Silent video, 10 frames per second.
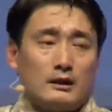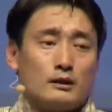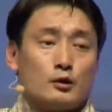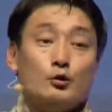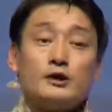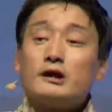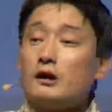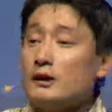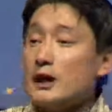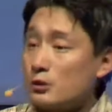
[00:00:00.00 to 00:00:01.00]
using
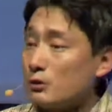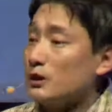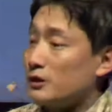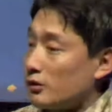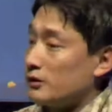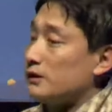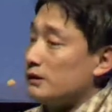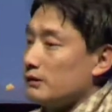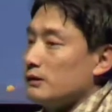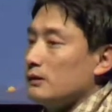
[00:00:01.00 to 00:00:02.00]
our natural
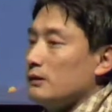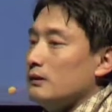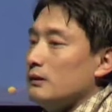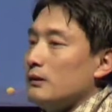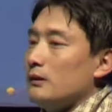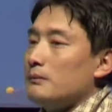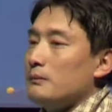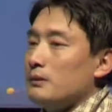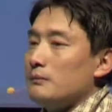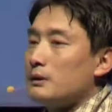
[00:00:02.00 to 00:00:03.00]
resources.
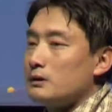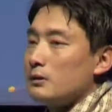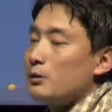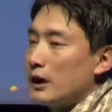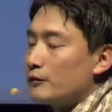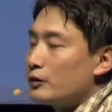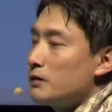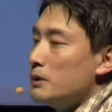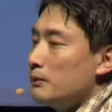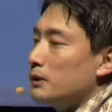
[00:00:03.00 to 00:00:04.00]
But we have to
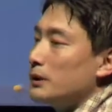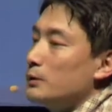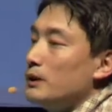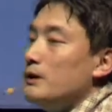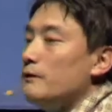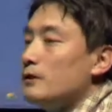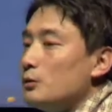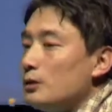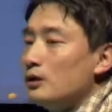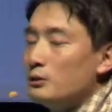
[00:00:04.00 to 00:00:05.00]
remember that we live in a
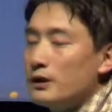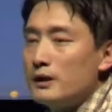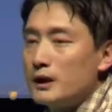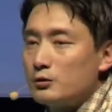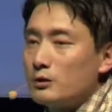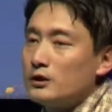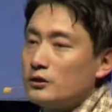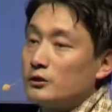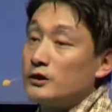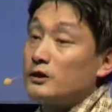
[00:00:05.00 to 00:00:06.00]
world where natural
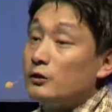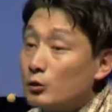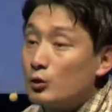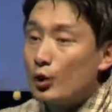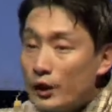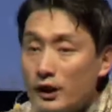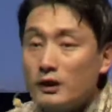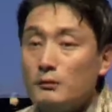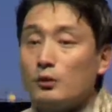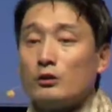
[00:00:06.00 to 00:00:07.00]
resources are not growing
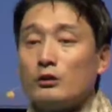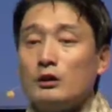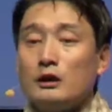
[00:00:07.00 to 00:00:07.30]
anymore.